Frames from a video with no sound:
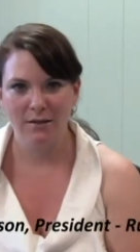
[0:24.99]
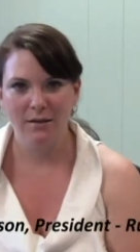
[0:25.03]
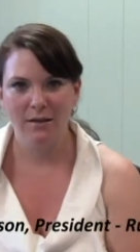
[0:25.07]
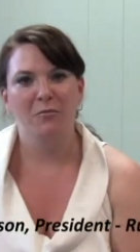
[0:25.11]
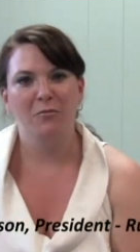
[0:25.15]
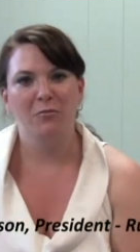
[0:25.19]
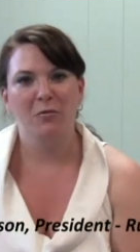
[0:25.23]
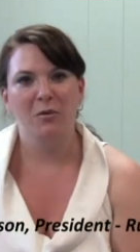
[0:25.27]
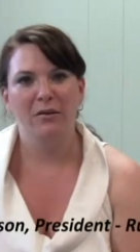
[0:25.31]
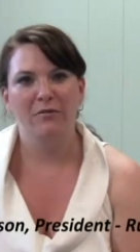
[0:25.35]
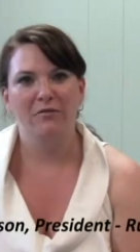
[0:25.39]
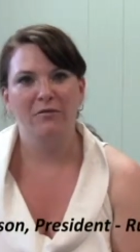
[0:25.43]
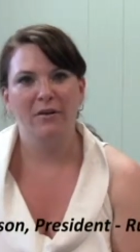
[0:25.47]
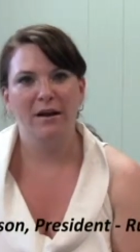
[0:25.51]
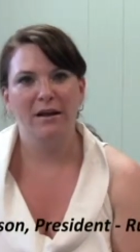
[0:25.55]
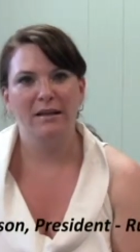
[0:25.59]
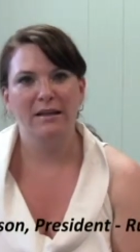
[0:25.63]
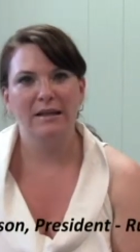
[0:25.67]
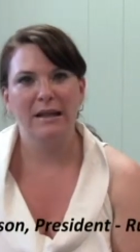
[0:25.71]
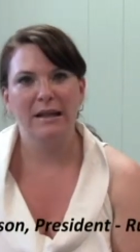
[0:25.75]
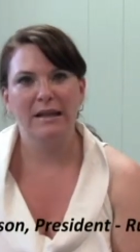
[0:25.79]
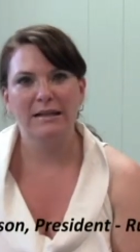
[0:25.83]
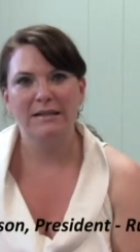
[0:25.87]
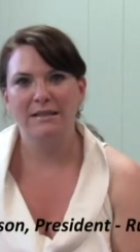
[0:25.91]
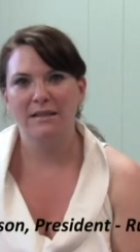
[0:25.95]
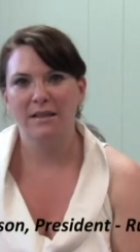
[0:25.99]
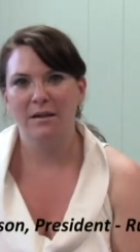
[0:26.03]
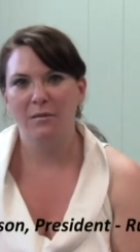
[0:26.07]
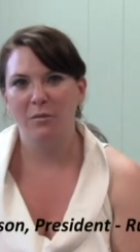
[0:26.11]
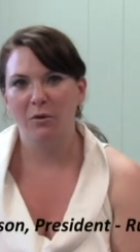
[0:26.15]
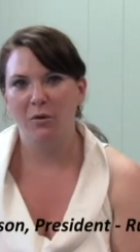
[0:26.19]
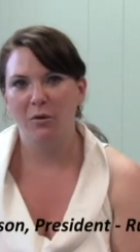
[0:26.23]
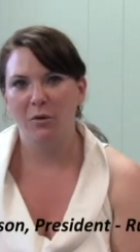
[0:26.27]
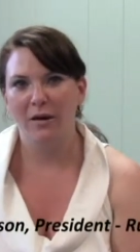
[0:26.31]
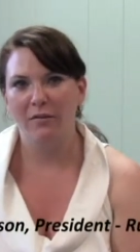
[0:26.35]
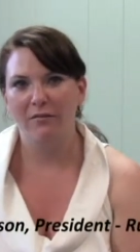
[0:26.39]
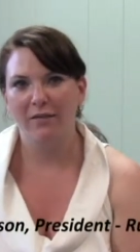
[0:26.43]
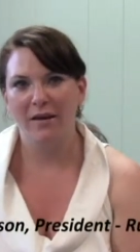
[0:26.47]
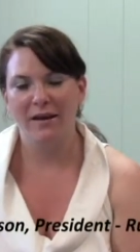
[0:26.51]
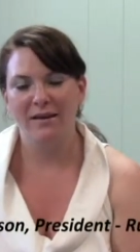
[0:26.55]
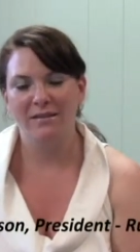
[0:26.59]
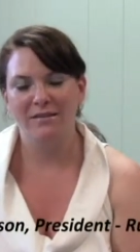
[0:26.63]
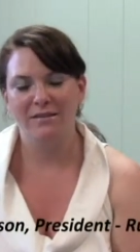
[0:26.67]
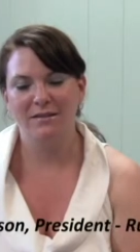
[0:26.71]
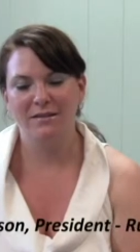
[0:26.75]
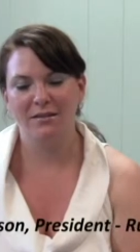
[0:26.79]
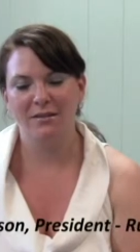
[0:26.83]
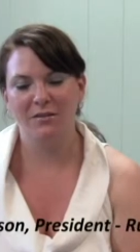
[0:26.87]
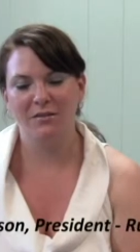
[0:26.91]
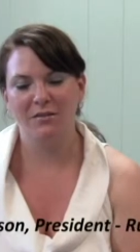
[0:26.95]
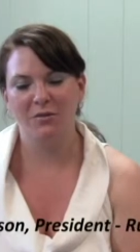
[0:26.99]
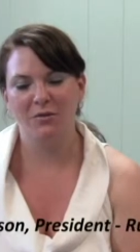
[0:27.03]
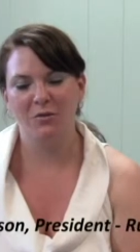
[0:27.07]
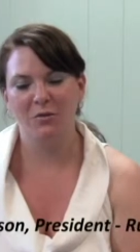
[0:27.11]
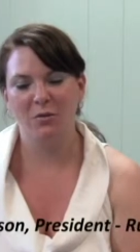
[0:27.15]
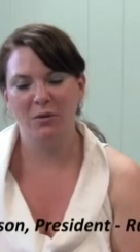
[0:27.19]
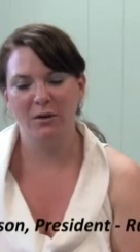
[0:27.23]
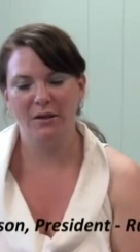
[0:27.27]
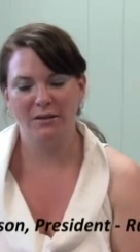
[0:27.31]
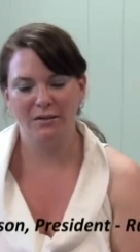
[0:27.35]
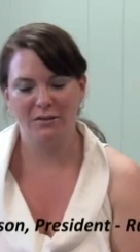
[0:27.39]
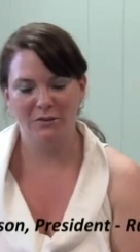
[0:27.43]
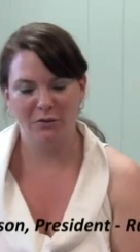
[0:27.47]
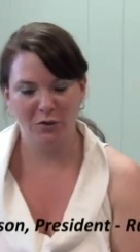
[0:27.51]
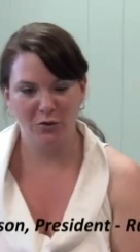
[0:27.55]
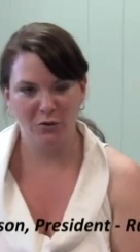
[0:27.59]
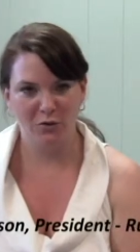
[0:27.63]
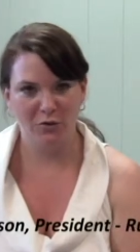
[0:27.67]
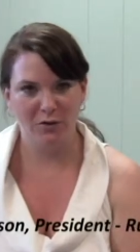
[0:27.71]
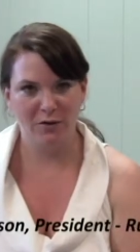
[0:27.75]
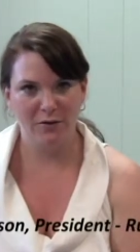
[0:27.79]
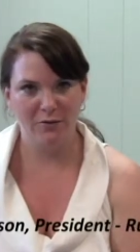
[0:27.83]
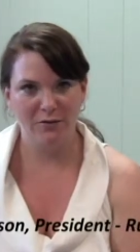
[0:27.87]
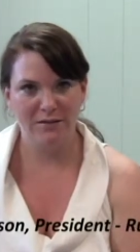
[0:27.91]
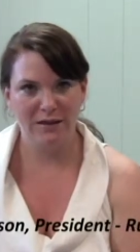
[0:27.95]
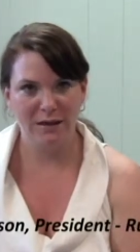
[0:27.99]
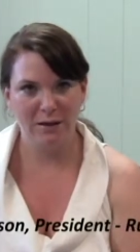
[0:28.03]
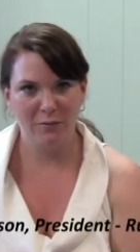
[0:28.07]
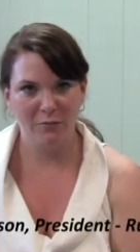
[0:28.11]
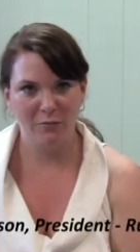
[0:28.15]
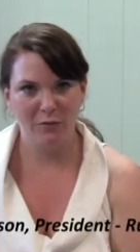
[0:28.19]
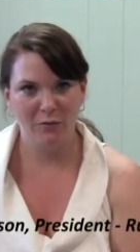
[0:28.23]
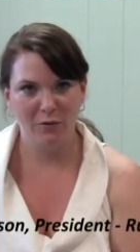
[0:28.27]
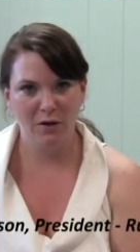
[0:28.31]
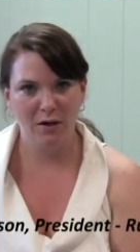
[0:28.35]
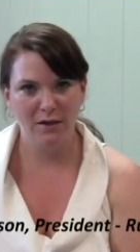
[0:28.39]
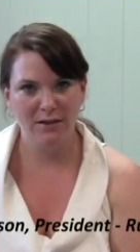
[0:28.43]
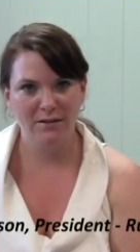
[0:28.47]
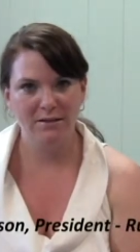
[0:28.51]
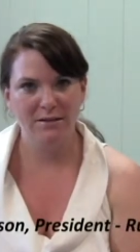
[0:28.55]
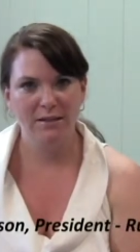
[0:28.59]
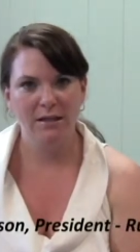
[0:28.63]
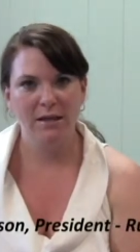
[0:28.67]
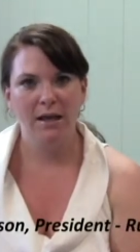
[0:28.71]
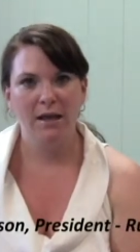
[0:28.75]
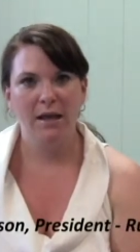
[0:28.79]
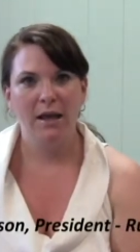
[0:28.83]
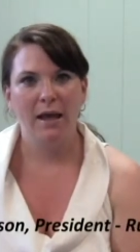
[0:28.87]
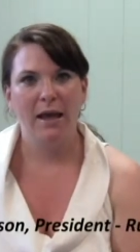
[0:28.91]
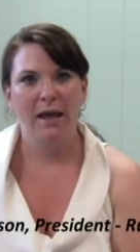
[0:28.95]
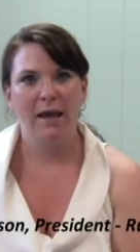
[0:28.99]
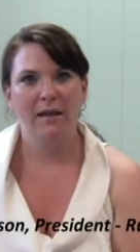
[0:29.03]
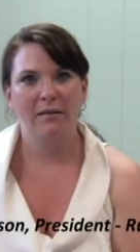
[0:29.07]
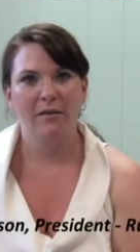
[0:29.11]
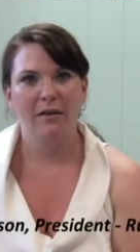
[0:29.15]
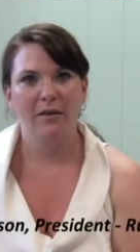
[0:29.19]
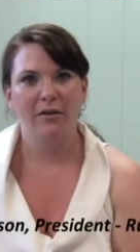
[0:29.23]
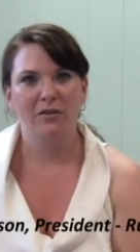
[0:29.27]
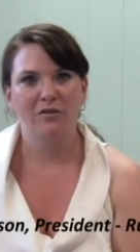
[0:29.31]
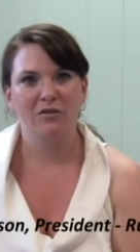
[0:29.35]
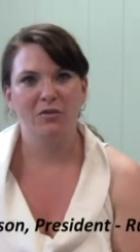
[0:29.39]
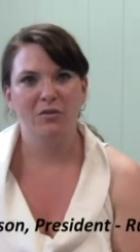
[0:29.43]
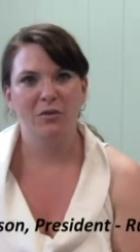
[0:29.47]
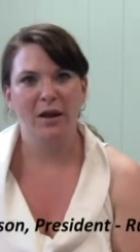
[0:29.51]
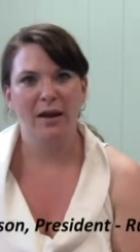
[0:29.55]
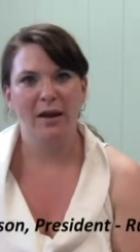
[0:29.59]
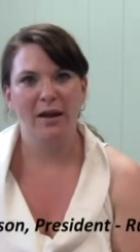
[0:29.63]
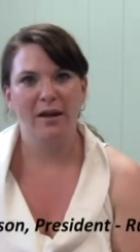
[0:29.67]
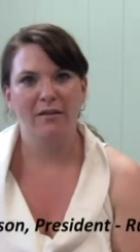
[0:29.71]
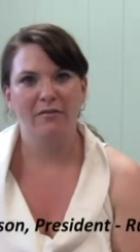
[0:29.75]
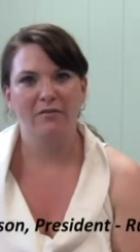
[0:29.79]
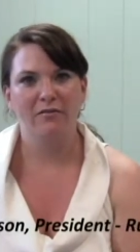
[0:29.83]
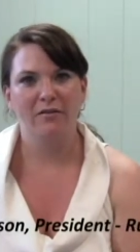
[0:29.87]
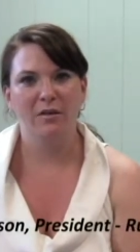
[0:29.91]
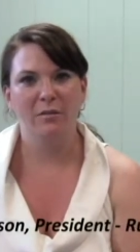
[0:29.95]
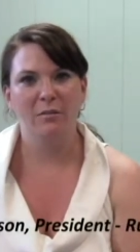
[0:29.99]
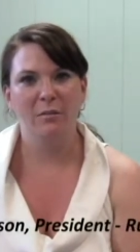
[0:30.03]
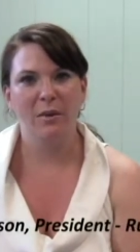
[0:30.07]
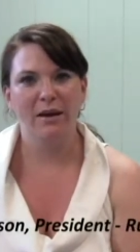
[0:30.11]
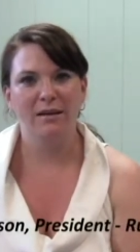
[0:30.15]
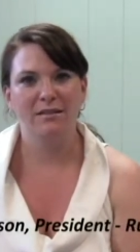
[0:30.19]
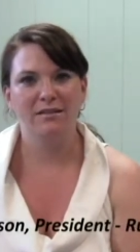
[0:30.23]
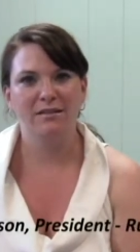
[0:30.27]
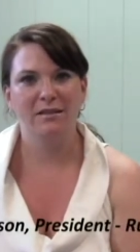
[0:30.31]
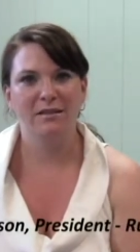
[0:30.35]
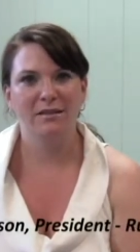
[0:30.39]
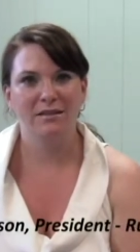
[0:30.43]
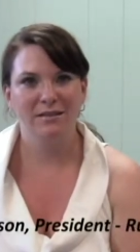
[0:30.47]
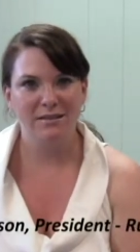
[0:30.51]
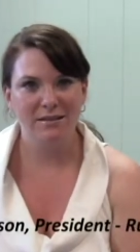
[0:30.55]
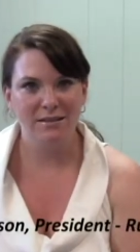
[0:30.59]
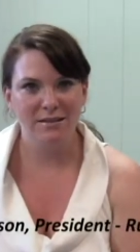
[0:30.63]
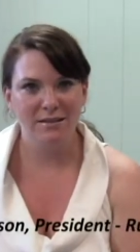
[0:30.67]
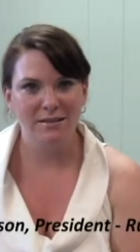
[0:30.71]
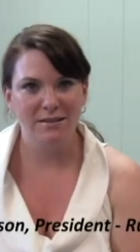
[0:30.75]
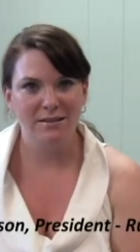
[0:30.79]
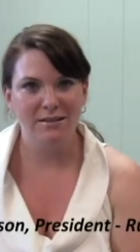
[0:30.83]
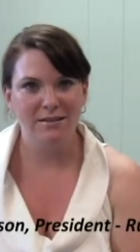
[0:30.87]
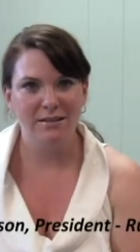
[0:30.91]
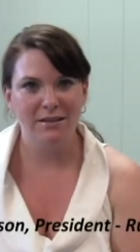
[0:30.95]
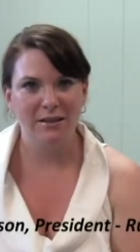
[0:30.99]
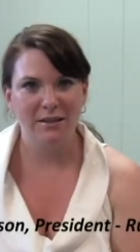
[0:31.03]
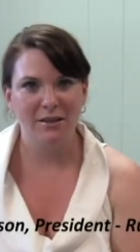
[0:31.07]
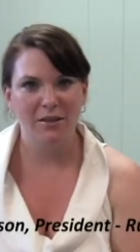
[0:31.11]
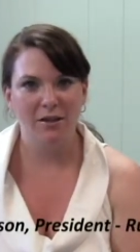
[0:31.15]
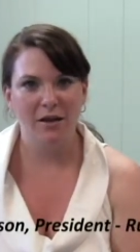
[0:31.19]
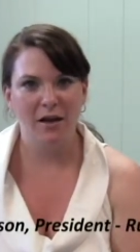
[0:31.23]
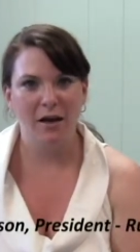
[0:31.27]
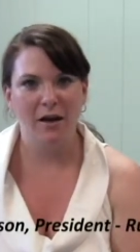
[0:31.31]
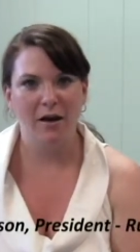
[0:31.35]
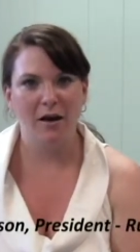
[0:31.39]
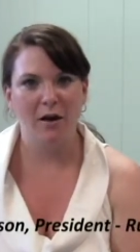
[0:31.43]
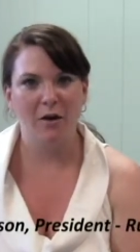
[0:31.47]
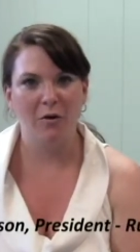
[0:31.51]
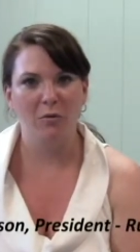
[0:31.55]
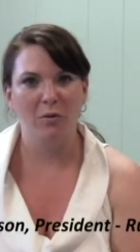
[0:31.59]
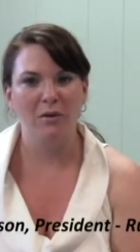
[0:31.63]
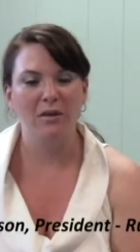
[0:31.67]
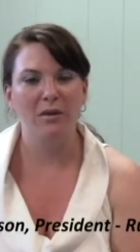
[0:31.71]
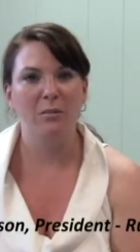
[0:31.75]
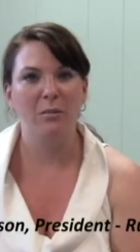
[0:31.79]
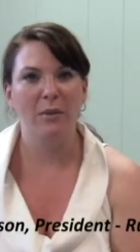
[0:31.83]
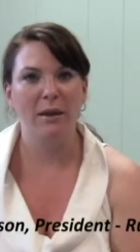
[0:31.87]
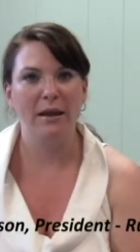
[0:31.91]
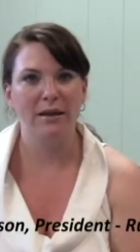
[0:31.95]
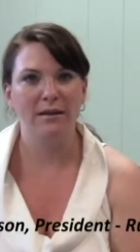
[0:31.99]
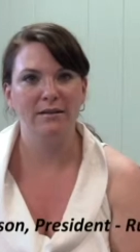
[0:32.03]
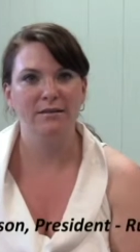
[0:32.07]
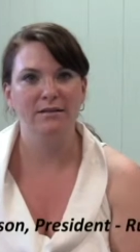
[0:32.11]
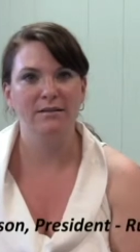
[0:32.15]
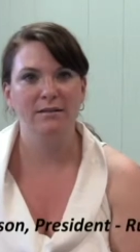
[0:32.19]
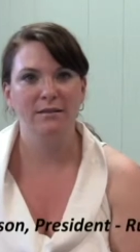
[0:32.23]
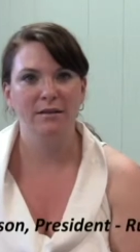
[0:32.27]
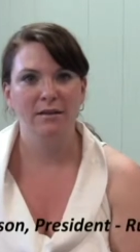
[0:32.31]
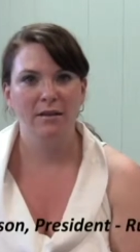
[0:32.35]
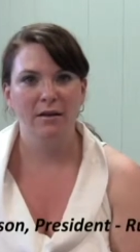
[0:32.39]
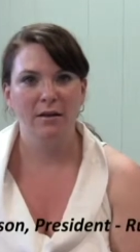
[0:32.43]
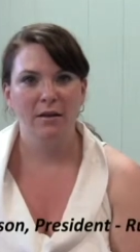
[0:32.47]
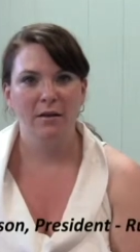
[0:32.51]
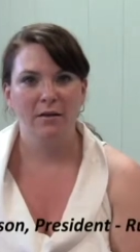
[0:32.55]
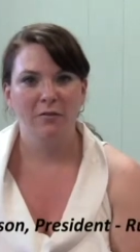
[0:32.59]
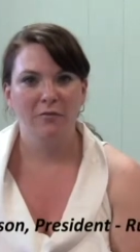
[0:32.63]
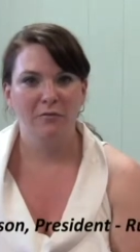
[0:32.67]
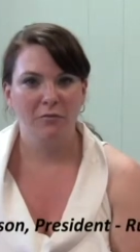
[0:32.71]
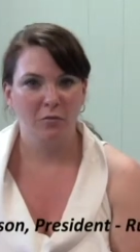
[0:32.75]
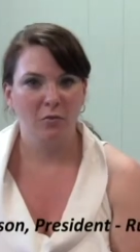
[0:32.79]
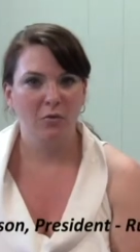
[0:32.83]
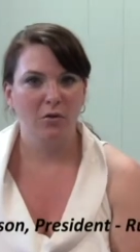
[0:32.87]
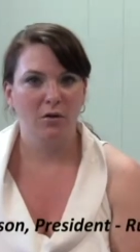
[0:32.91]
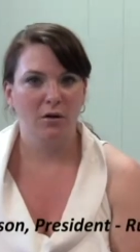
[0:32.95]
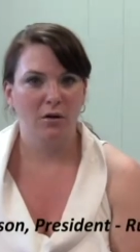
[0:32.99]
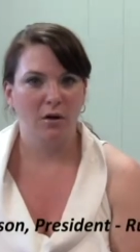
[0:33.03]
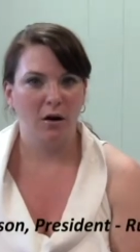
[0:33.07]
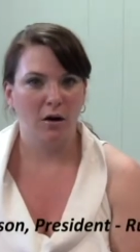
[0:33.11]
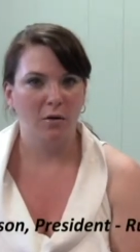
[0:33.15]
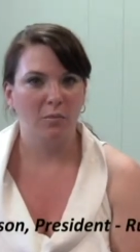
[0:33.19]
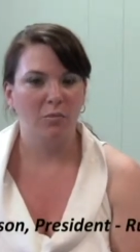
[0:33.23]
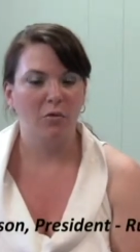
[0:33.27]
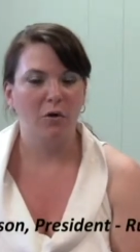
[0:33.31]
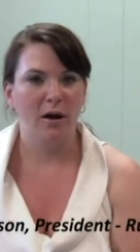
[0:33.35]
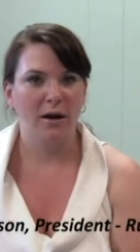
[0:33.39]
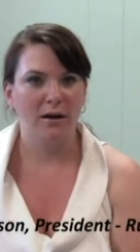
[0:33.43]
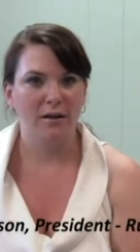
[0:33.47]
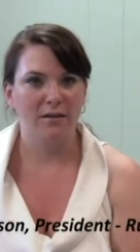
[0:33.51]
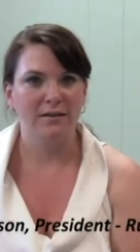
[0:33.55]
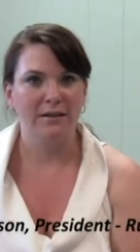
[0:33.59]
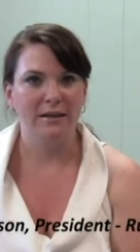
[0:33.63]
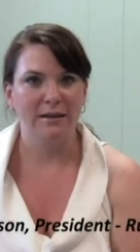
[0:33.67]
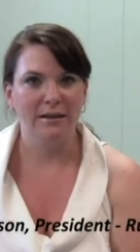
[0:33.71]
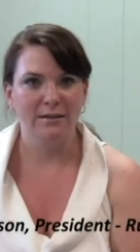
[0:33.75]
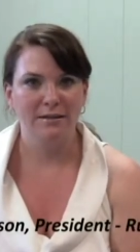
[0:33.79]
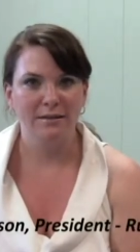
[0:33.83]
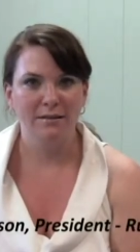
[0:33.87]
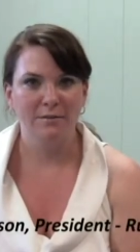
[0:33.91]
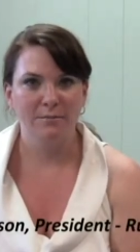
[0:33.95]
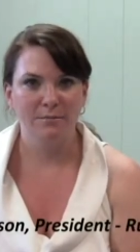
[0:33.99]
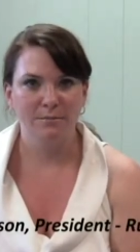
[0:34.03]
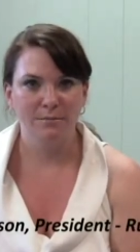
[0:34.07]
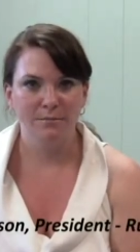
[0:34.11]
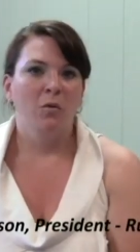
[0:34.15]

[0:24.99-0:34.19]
We find that CWF has the quickest turnaround time for us and they also have the best consistency uh, with the paint for our product needs.